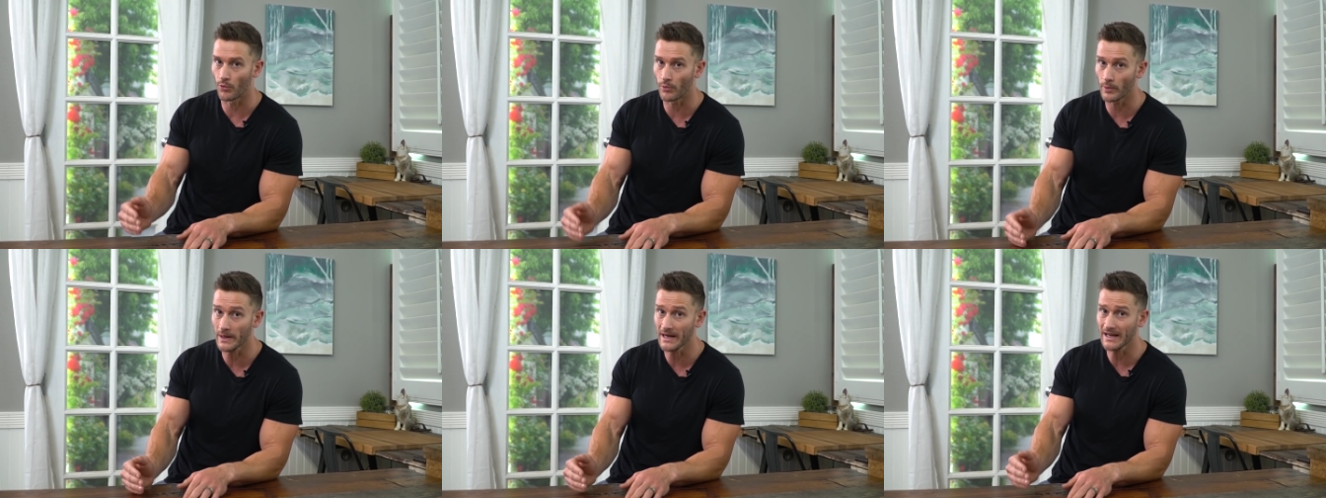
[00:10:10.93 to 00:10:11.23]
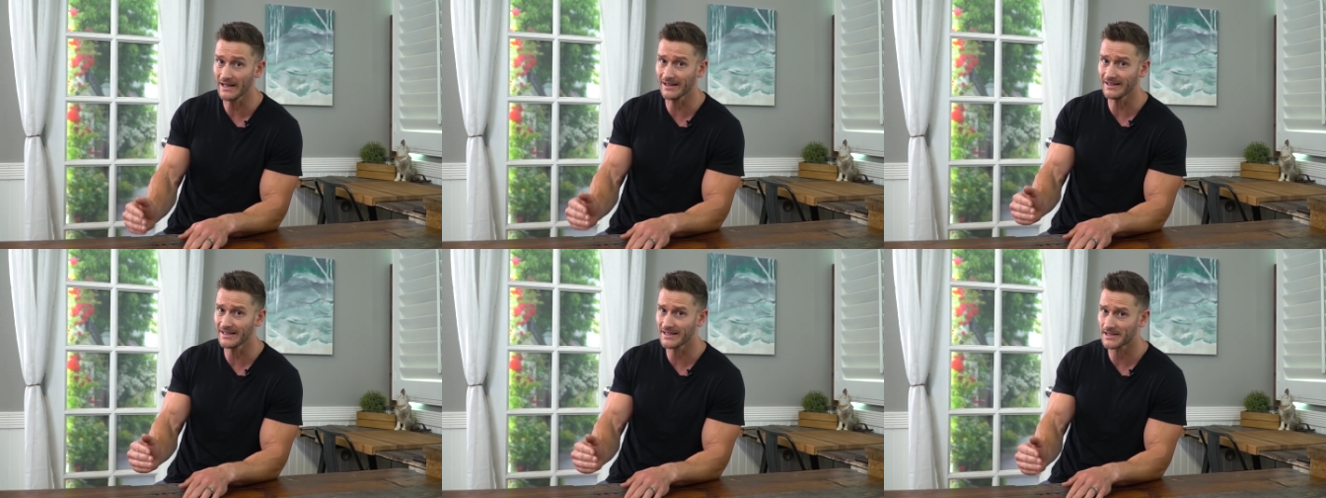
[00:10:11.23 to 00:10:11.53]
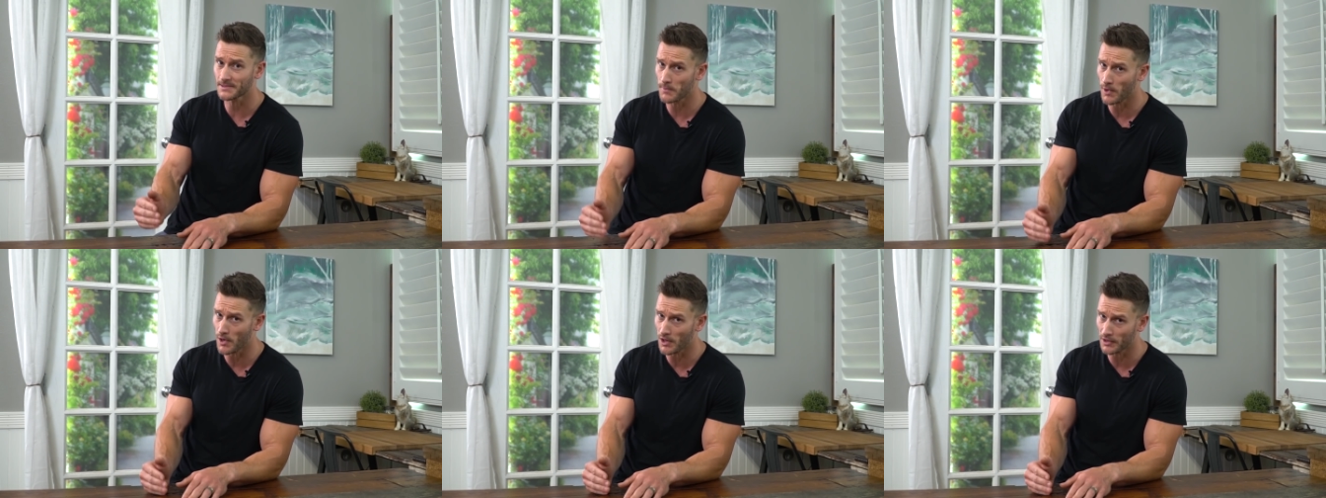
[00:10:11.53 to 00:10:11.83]
really
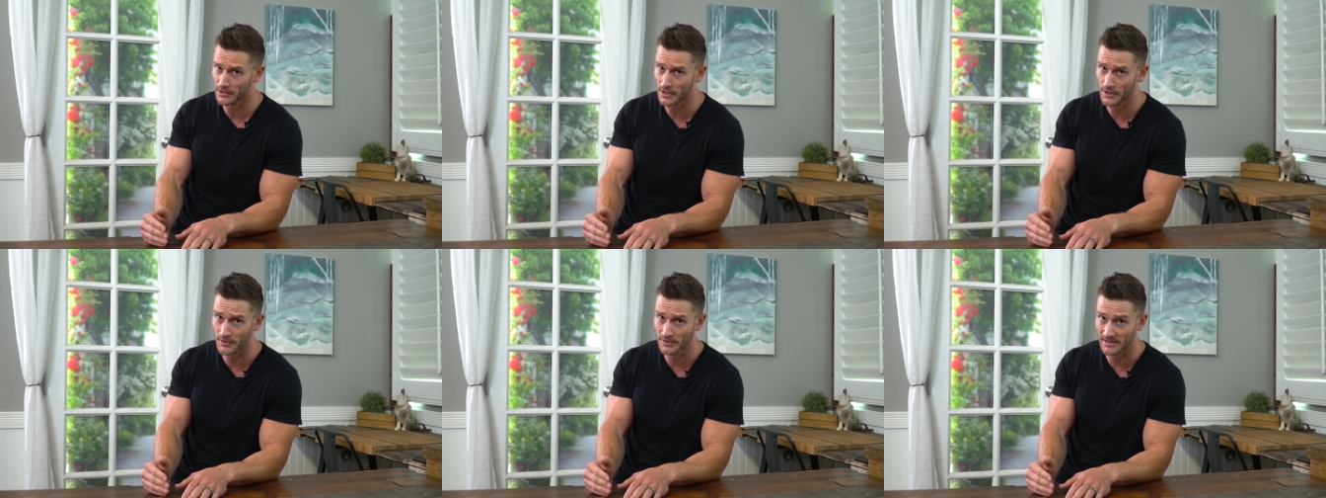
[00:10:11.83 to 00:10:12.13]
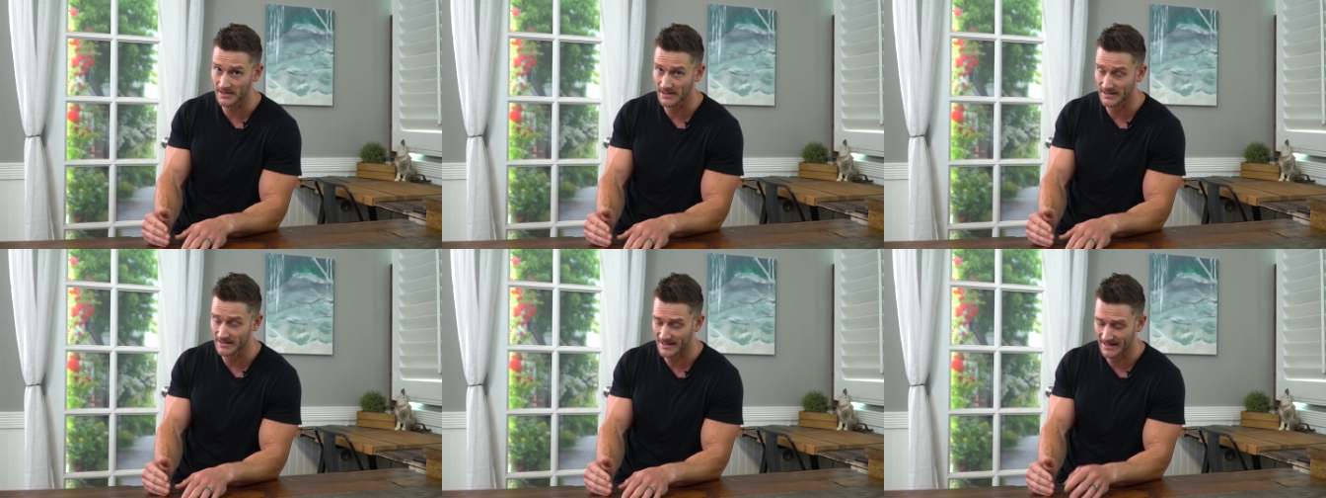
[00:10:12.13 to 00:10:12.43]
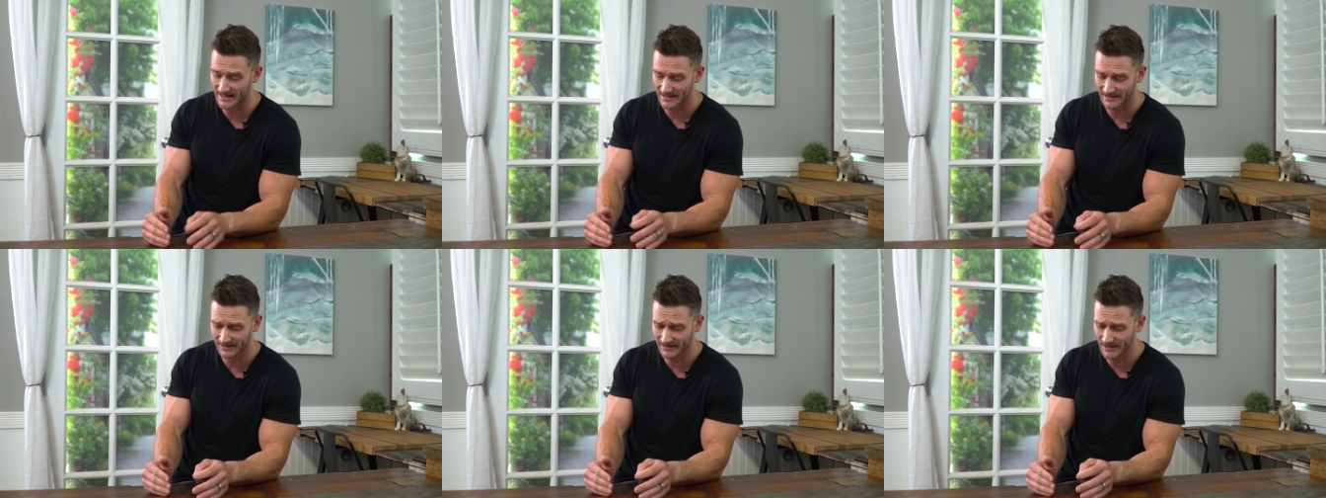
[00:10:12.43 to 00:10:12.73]
small doses,
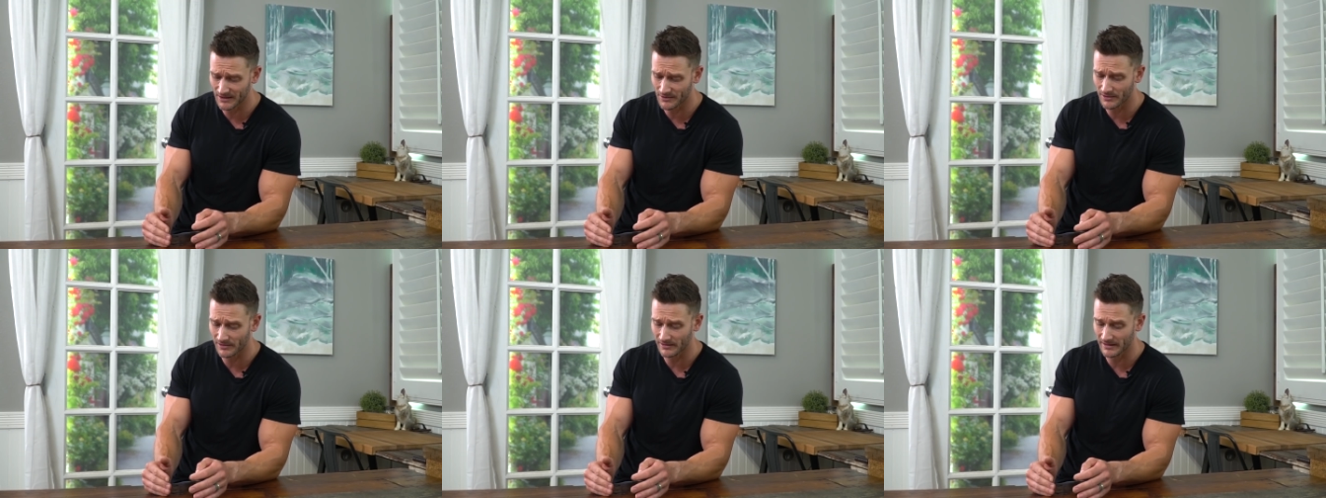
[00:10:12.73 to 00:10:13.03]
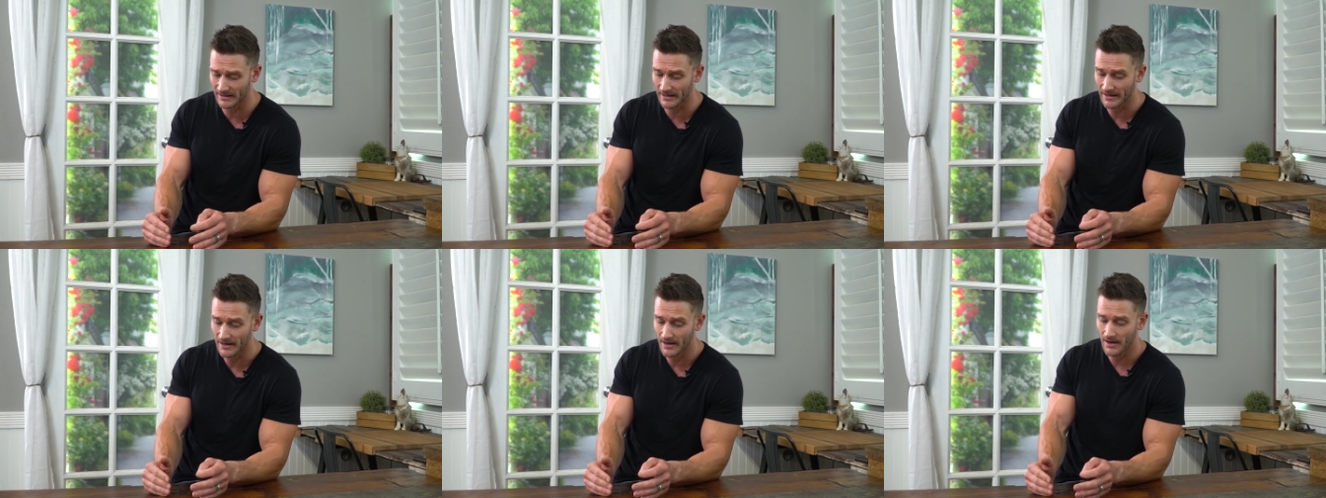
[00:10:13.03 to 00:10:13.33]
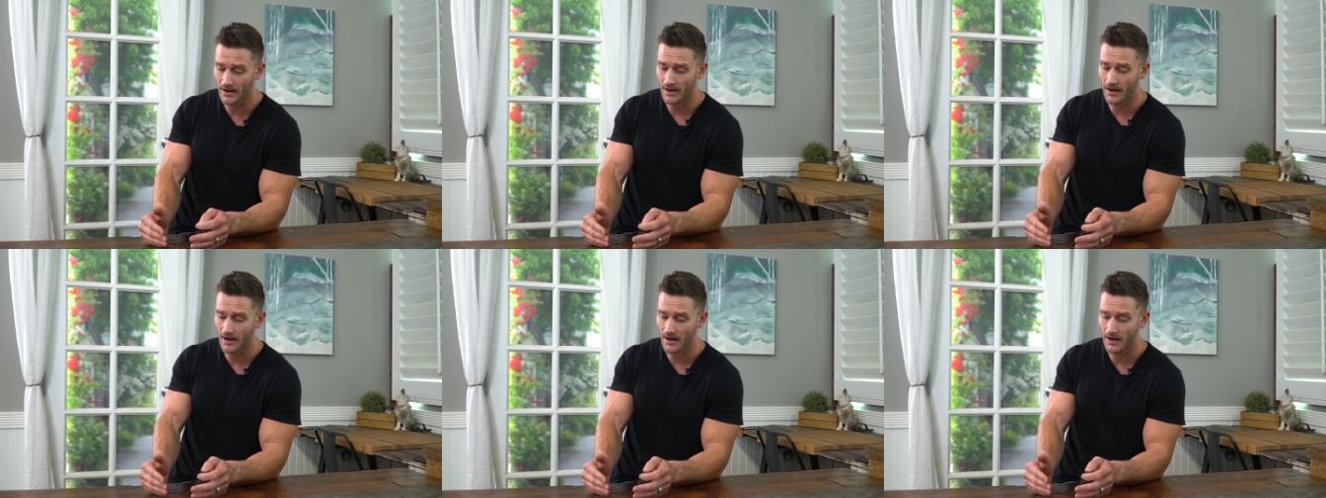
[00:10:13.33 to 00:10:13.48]
like literally